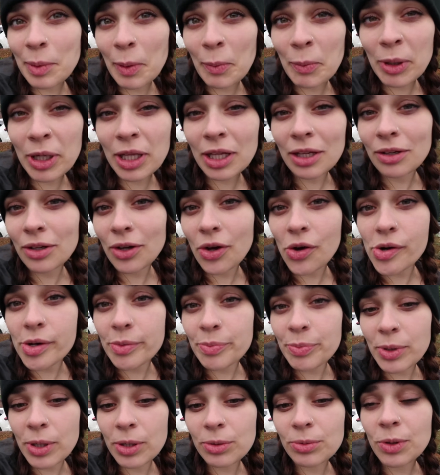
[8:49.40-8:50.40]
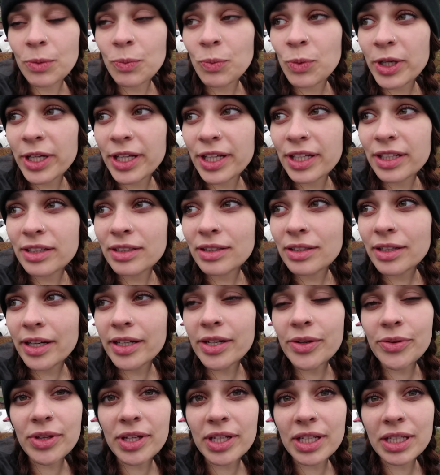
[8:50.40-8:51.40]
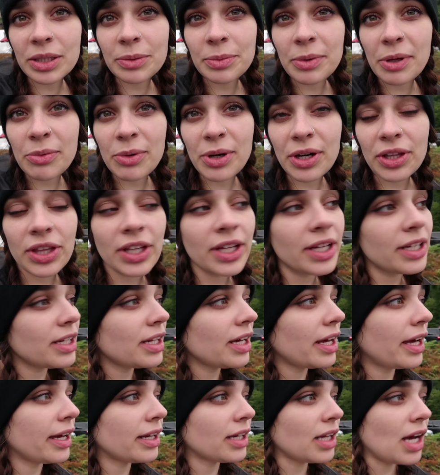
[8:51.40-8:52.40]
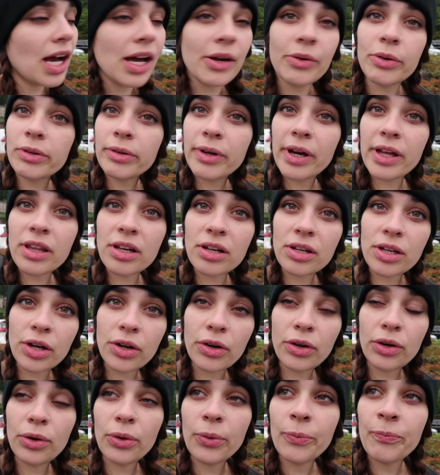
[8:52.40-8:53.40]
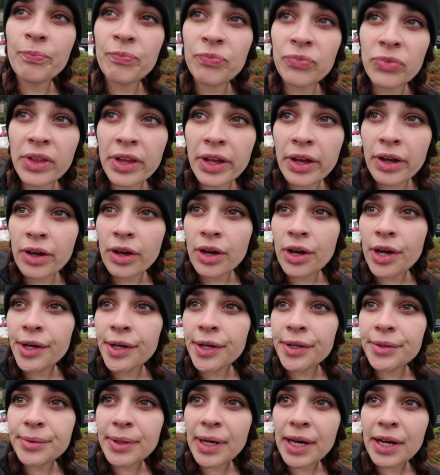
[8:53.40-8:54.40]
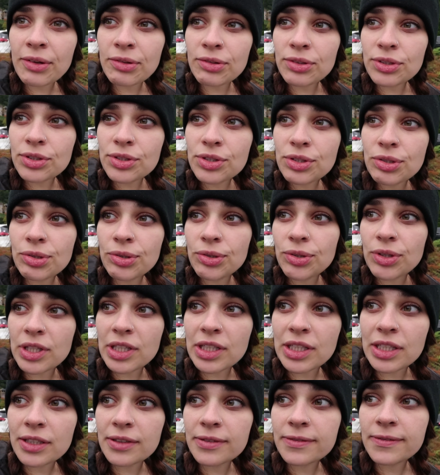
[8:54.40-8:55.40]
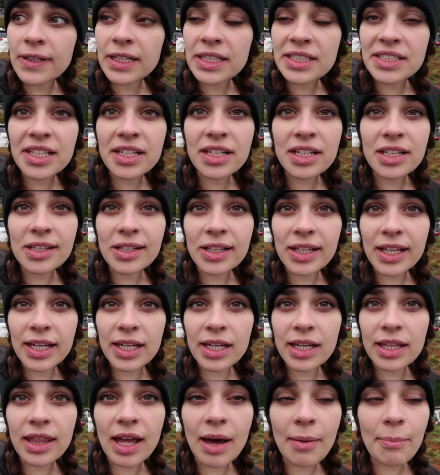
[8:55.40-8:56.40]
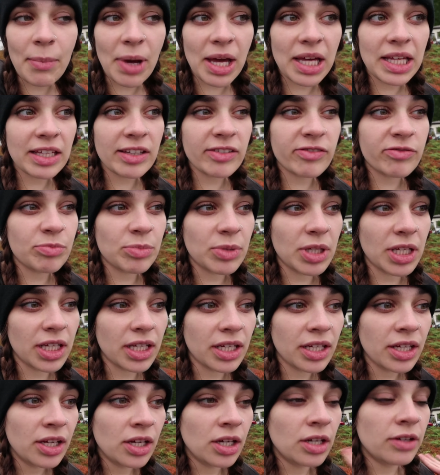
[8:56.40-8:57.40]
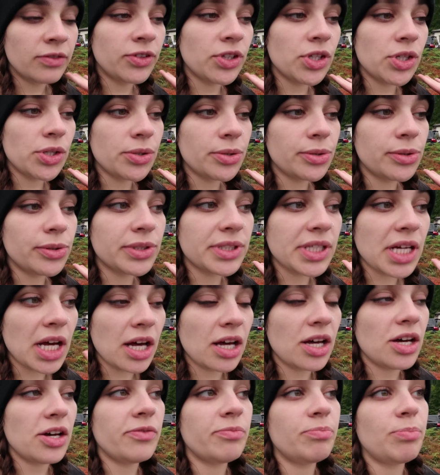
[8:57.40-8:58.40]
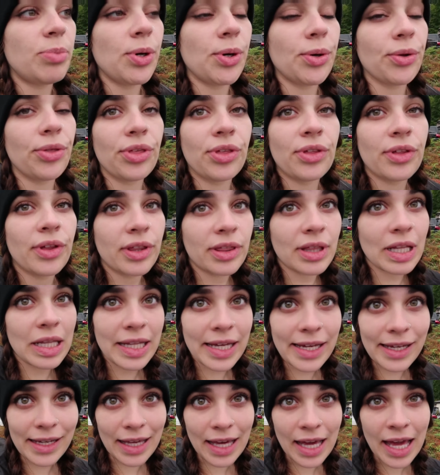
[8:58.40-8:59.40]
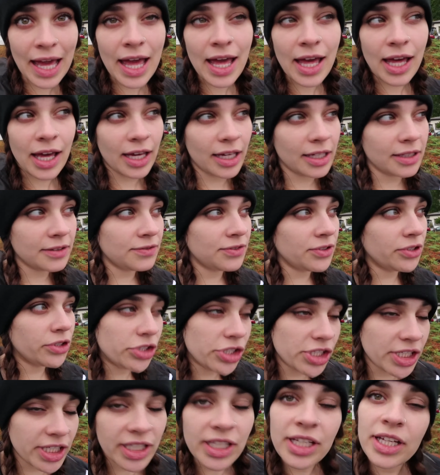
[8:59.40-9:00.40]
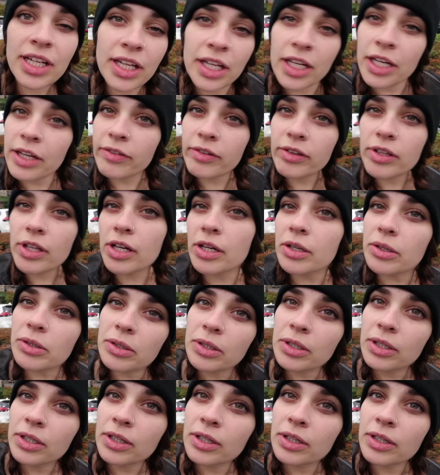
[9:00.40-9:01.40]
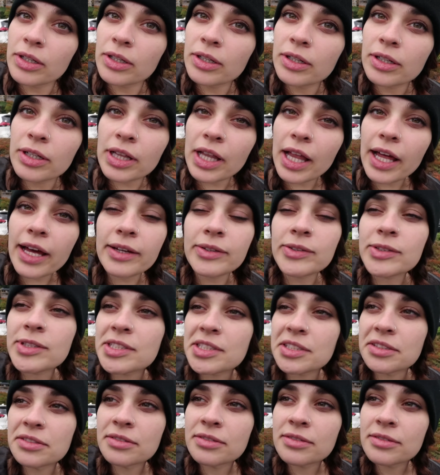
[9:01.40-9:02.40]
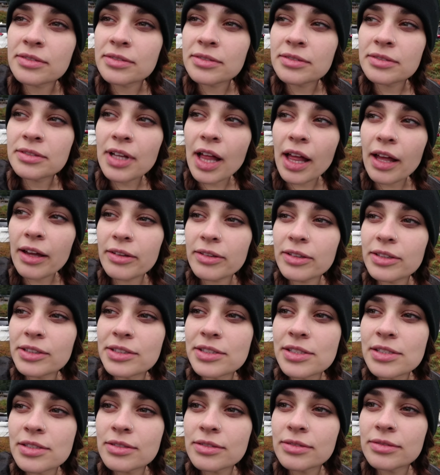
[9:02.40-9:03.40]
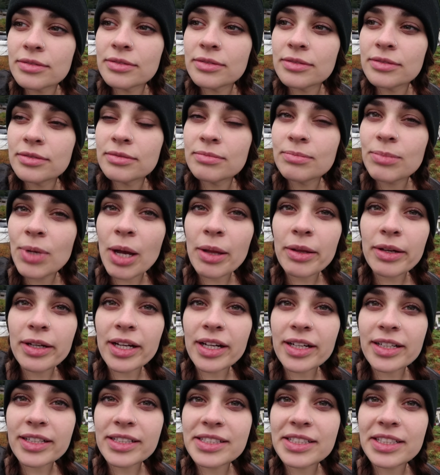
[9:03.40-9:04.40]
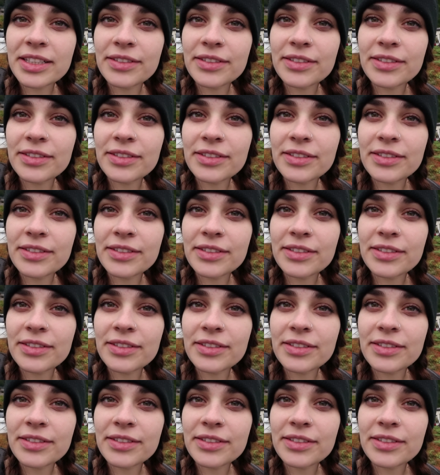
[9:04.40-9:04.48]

spend money to go up a ropeway. I don't think it'd be worth it, and I would rather go around to the far side of the lake. That might give me views of both the lake and Fuji, even though clouds, probably not gonna